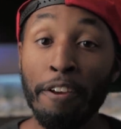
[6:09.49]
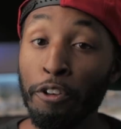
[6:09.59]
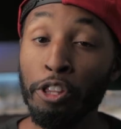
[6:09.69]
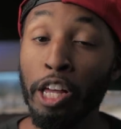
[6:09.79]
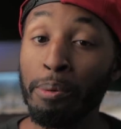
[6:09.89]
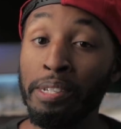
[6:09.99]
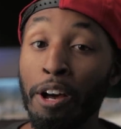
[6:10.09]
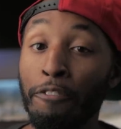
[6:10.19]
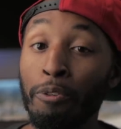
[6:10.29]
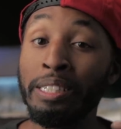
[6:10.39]
If you thought it was
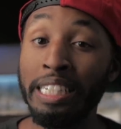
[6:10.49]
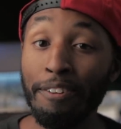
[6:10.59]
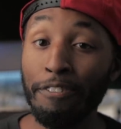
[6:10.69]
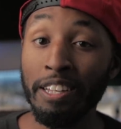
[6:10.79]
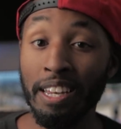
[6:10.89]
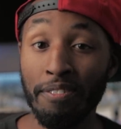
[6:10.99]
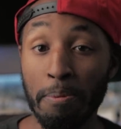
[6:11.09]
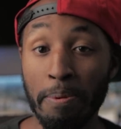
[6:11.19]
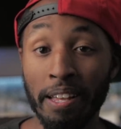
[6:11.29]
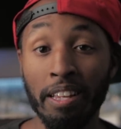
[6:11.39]
helpful, definitely give
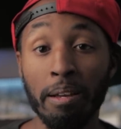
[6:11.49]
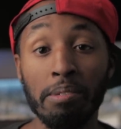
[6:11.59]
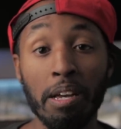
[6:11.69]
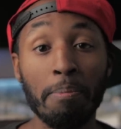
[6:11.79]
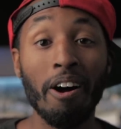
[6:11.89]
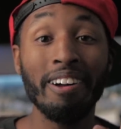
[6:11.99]
it a big thumbs up.